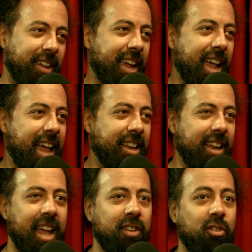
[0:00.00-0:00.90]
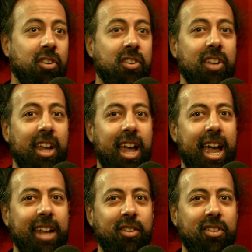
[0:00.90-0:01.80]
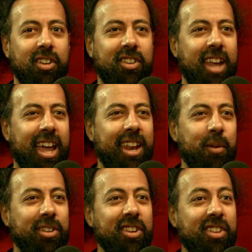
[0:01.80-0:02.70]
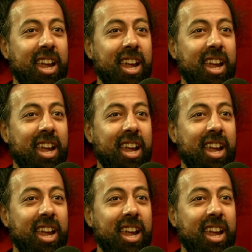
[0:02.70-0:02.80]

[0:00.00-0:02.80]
and you just see, and it was just like,